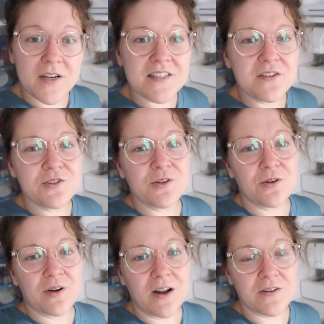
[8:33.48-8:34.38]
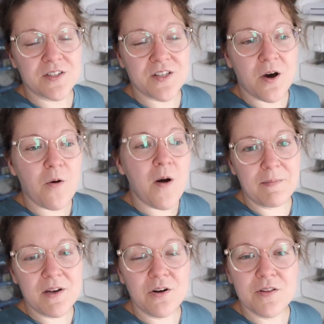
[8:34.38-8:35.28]
or continue to learn how to sew,
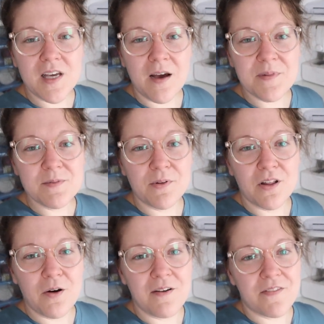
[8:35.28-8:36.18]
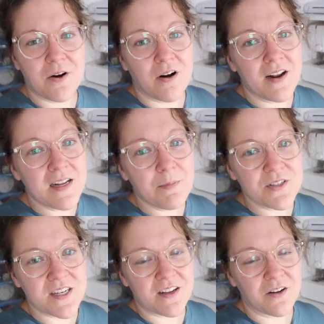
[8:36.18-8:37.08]
let me know in the comments below if there are any
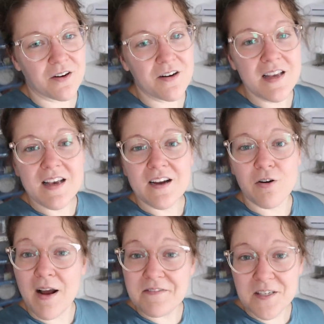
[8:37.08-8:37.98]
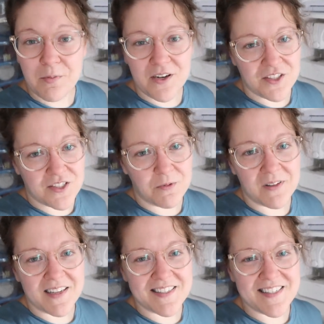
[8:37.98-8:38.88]
particular crafting projects you
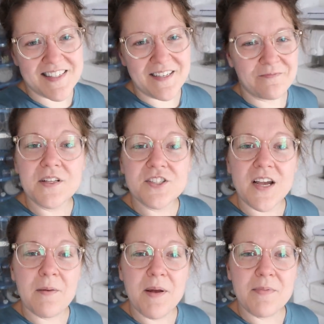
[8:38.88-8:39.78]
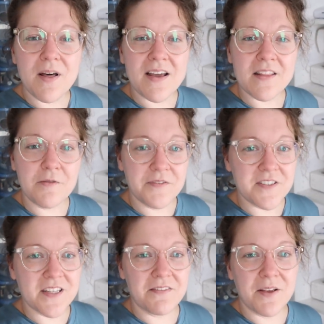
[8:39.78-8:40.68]
would like to see. Please check out my blog at
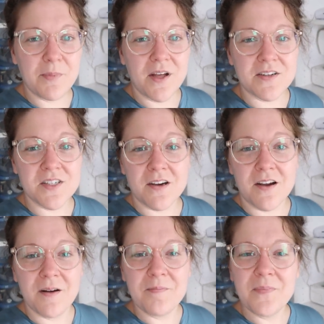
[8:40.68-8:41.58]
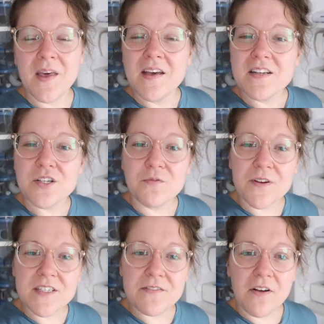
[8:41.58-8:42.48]
thriftedlivingblog.com. Don't
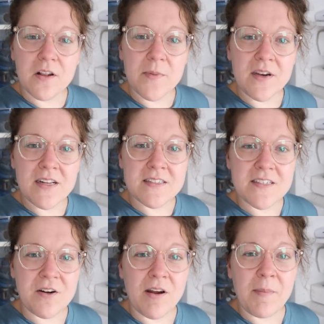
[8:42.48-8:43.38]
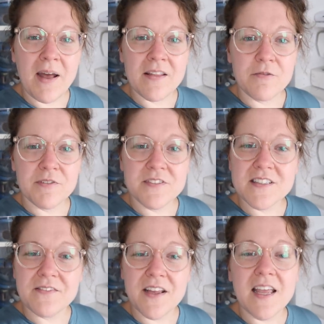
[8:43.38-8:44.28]
forget to follow me on Instagram at
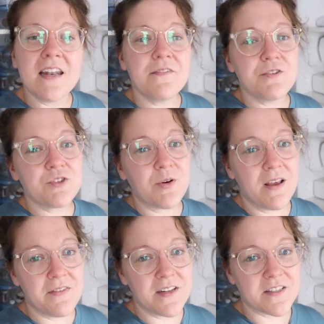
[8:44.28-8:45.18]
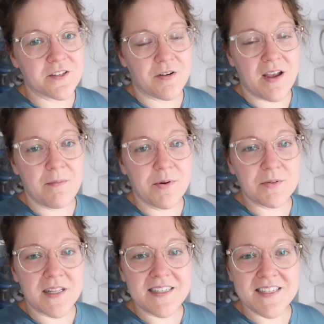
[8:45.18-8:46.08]
thriftedliving, and if you don't have an Instagram but
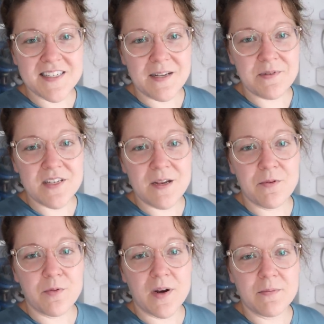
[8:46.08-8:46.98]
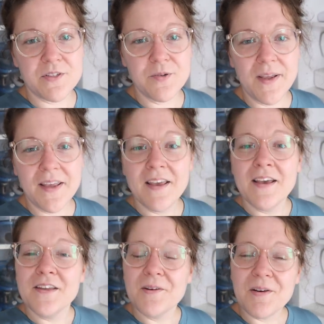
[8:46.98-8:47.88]
would like to stay up to date with what I'm doing,
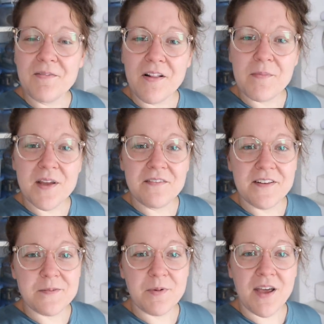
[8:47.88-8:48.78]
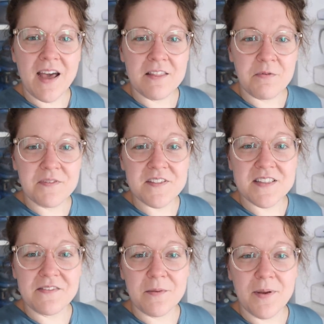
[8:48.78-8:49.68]
you can follow me on Facebook at
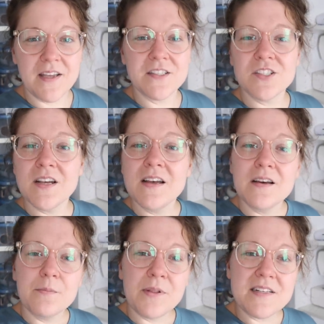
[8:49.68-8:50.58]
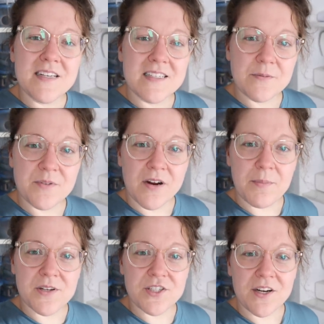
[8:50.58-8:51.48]
thriftedliving page. Please like,
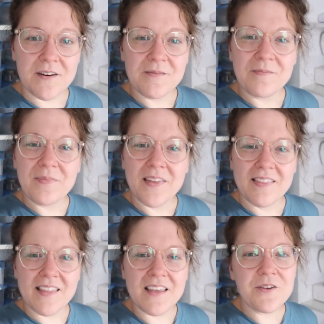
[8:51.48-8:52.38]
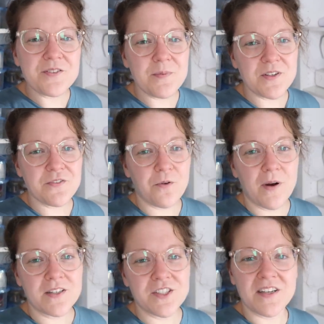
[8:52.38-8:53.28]
subscribe, and share. Thank you so much for
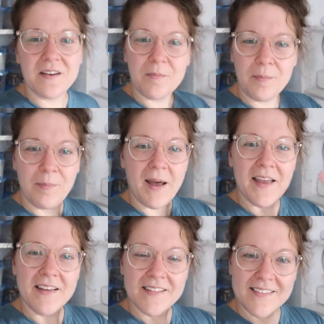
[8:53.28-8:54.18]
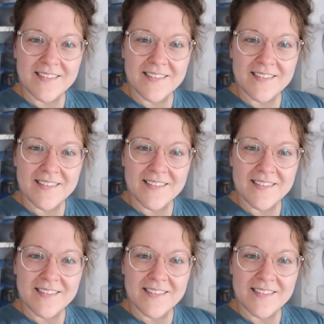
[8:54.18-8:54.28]
watching. Bye!